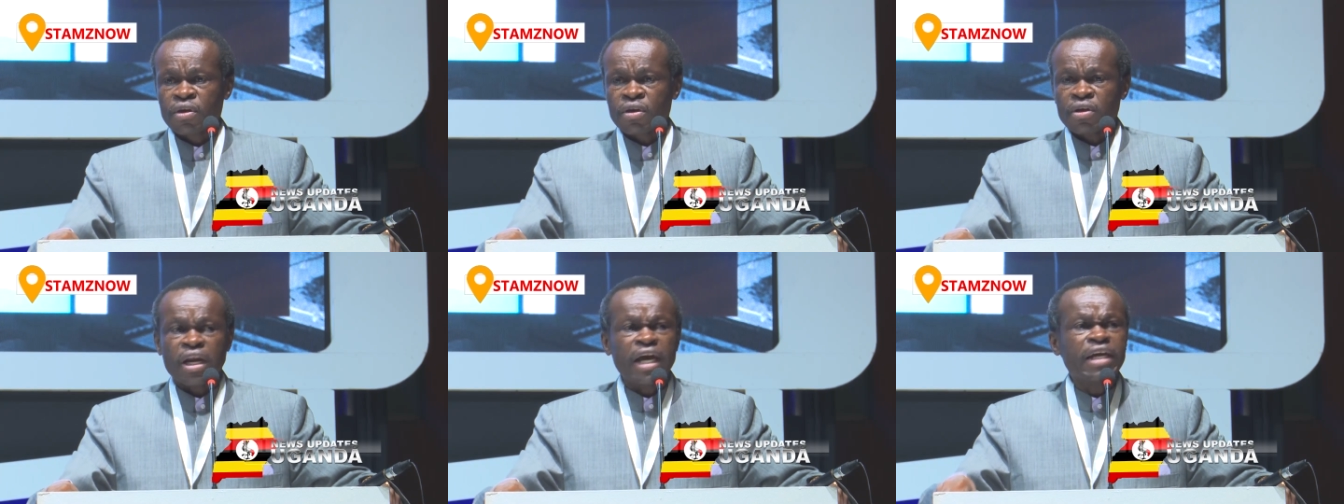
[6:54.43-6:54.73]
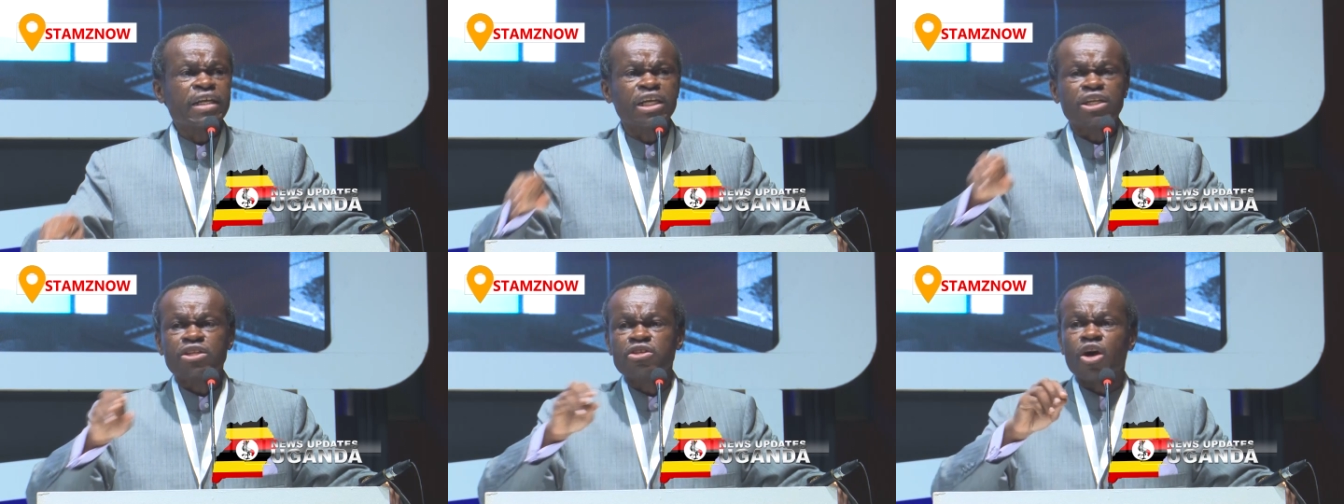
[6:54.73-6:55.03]

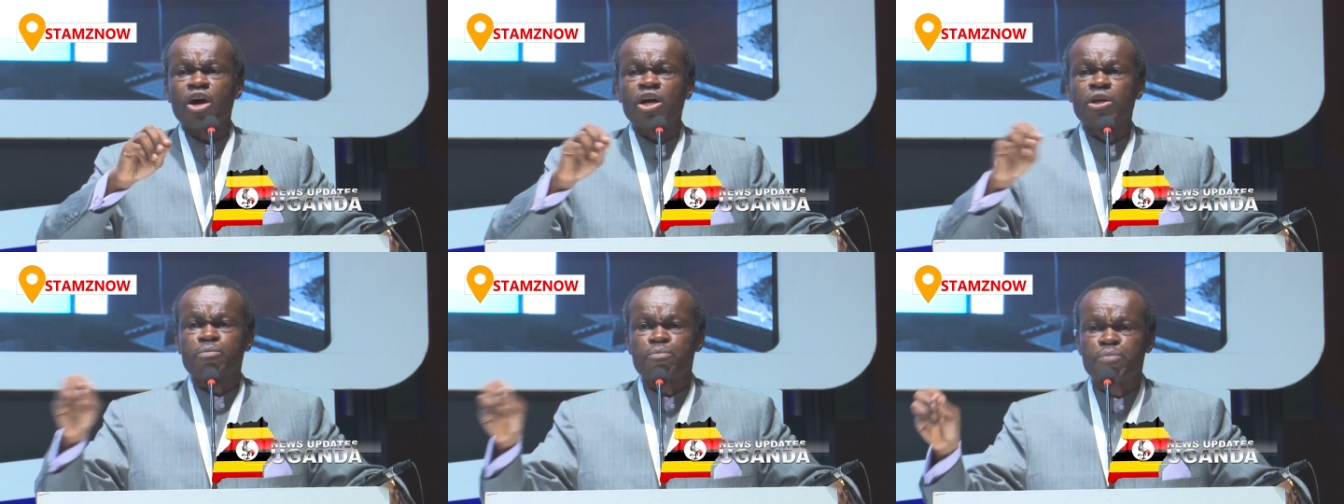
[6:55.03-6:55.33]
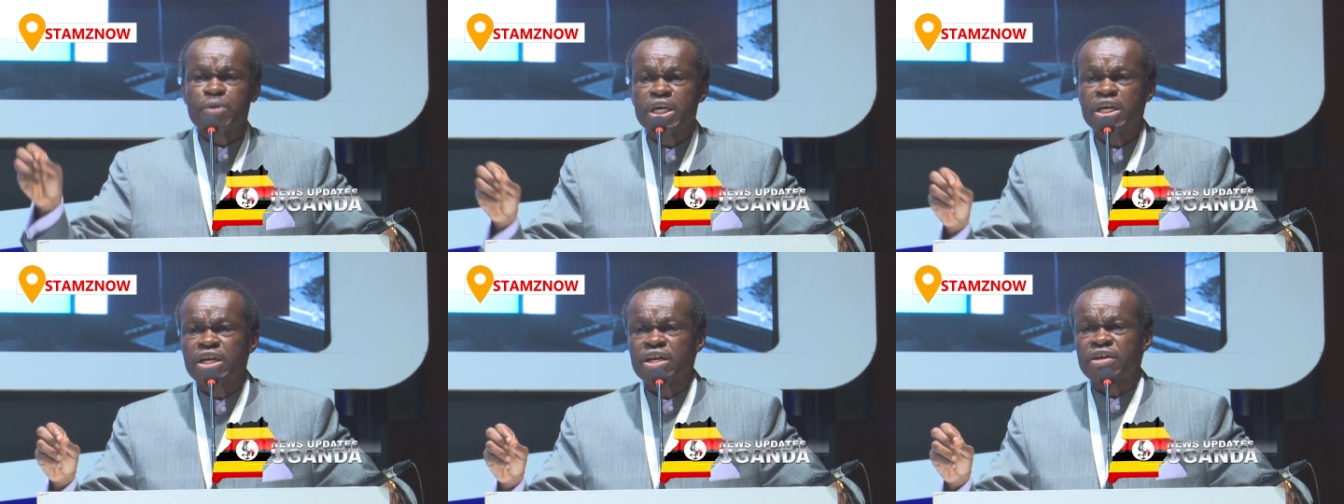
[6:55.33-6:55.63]
Let it not
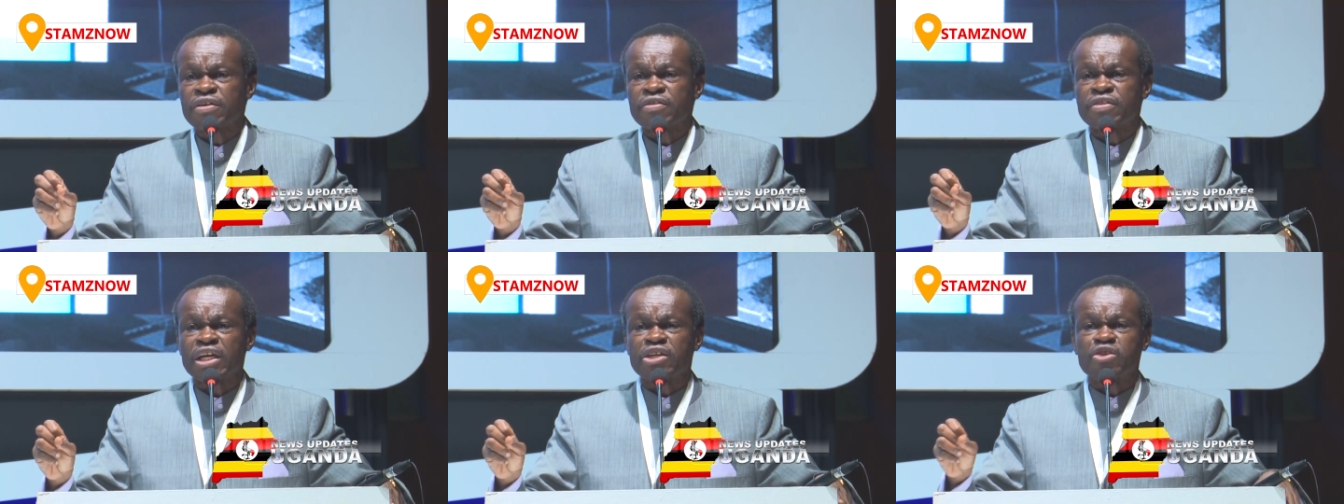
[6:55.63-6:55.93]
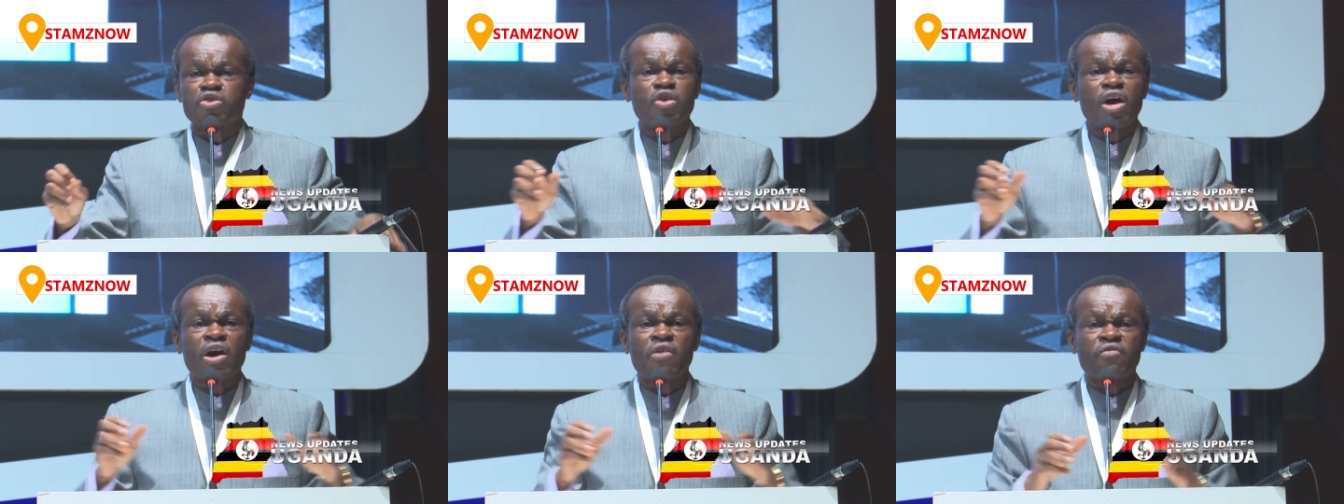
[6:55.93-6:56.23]
be that
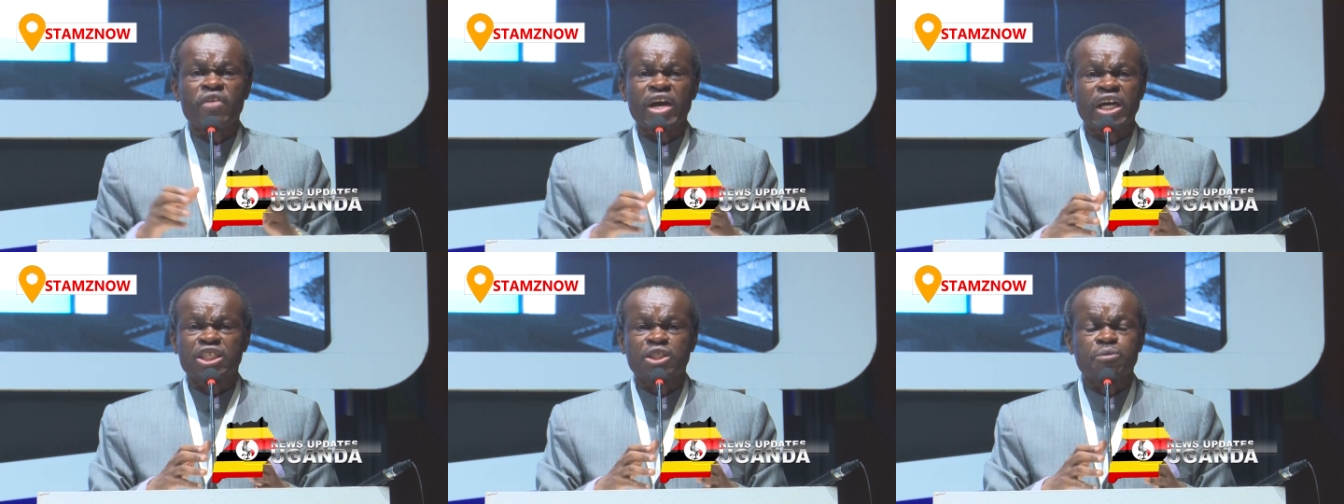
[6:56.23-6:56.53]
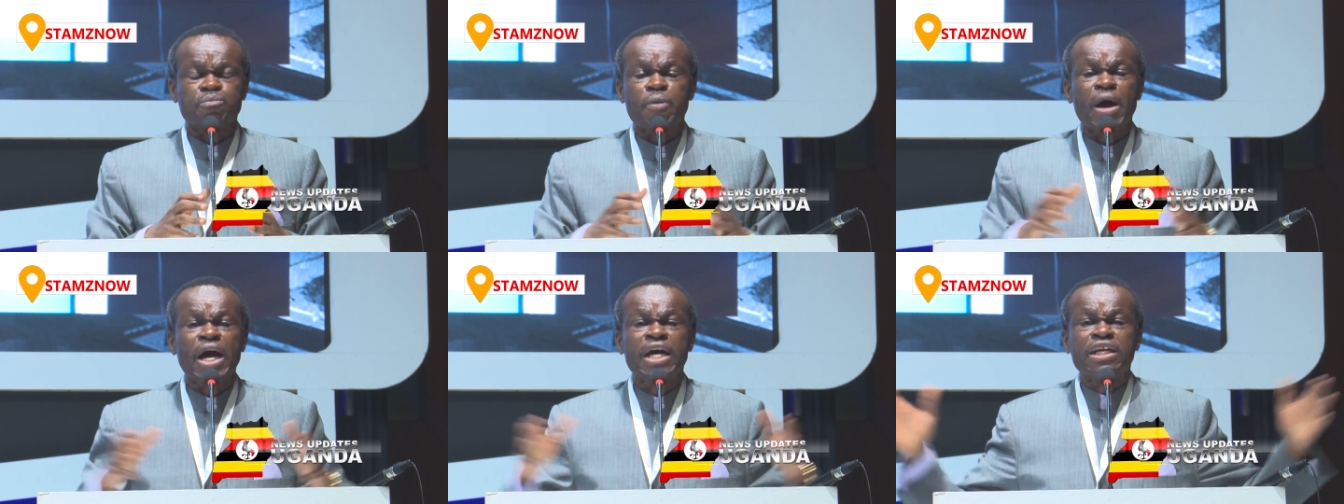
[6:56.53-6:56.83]
you have
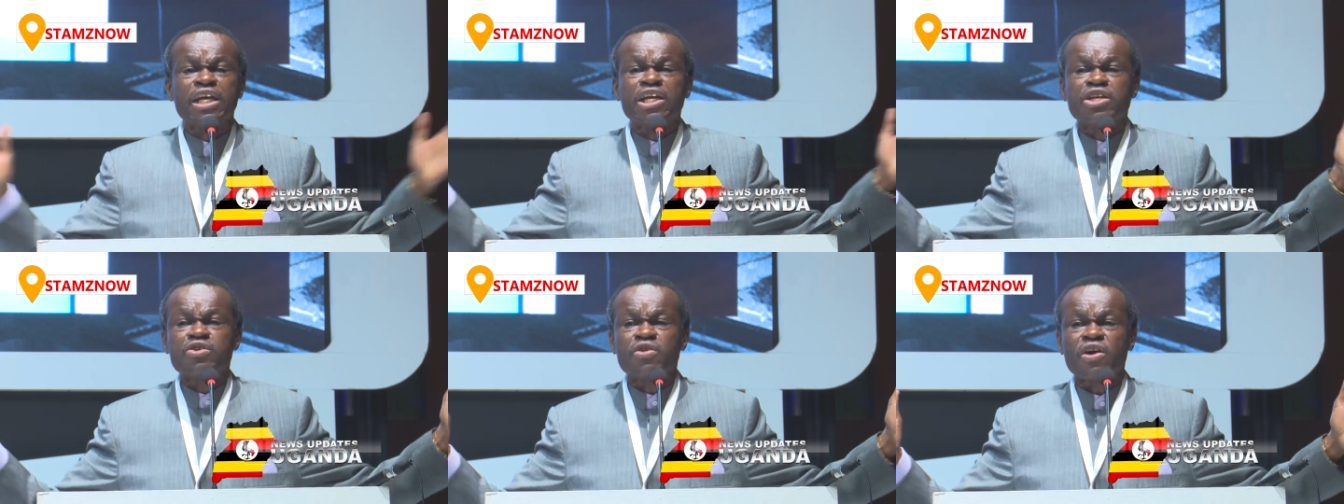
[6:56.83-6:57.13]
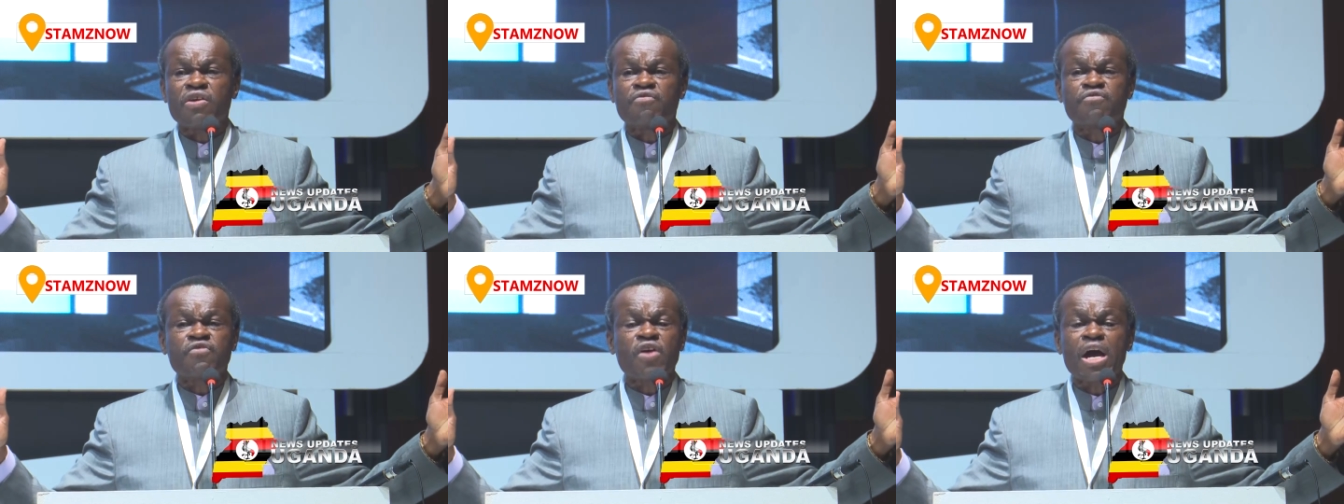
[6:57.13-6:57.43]
expanded
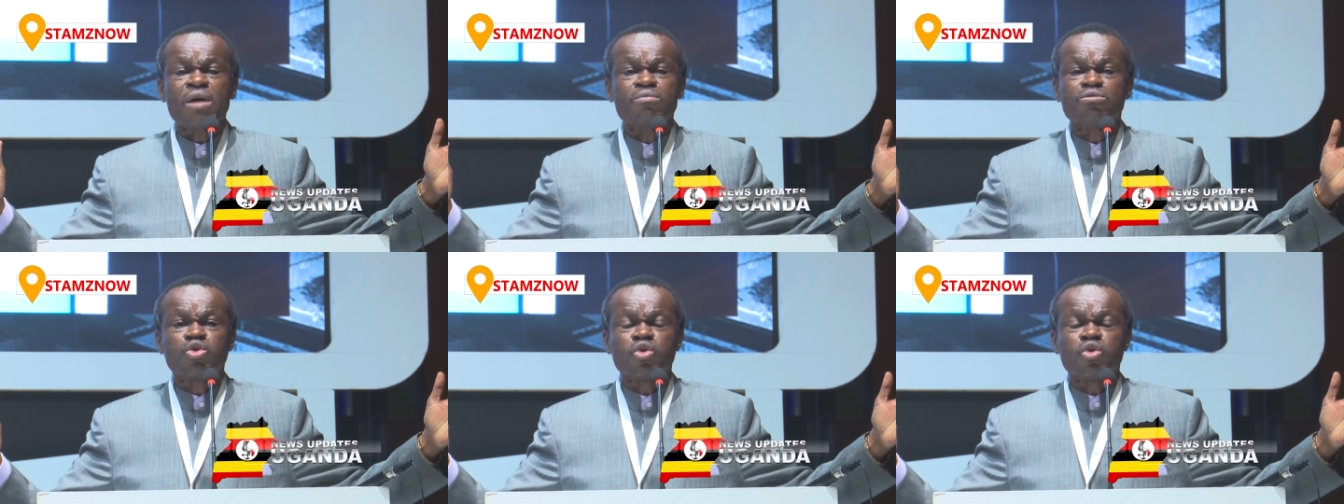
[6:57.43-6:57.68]
your farm